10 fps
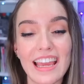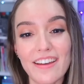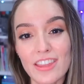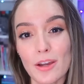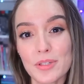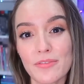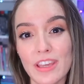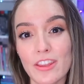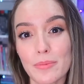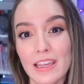They have the option
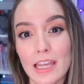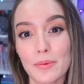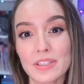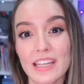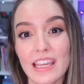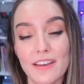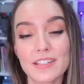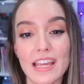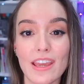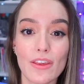of either being able to
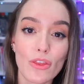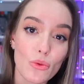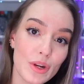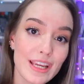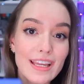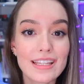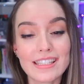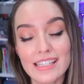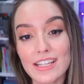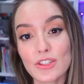gift a 3,
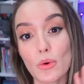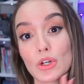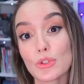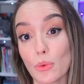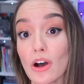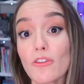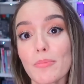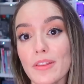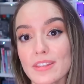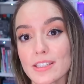6, or 12
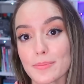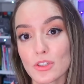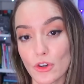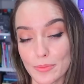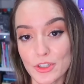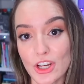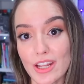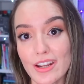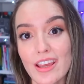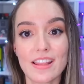month
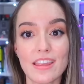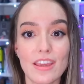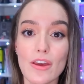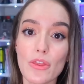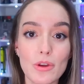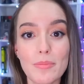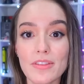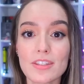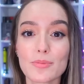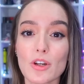subscription. The 3
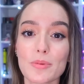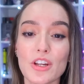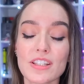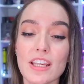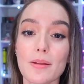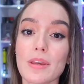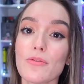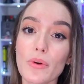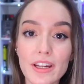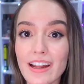month subscription is going to be
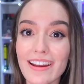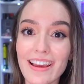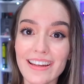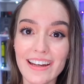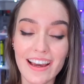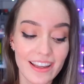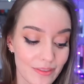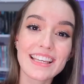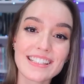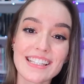
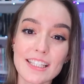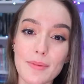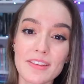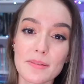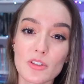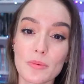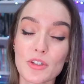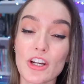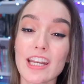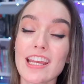$49.99. The 6 month
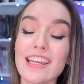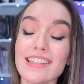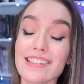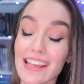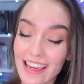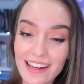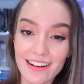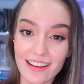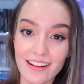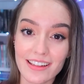subscription is
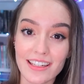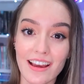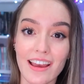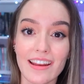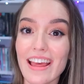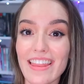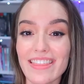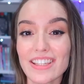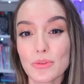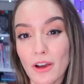$89.99. And then
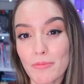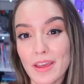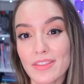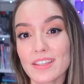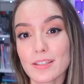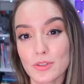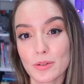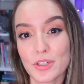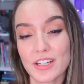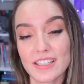the 12 month
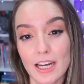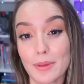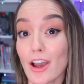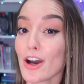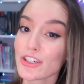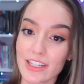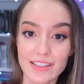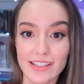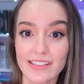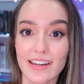subscription is going to be
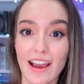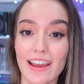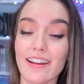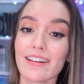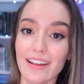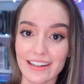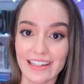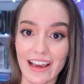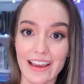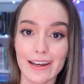
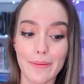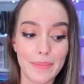$169.99.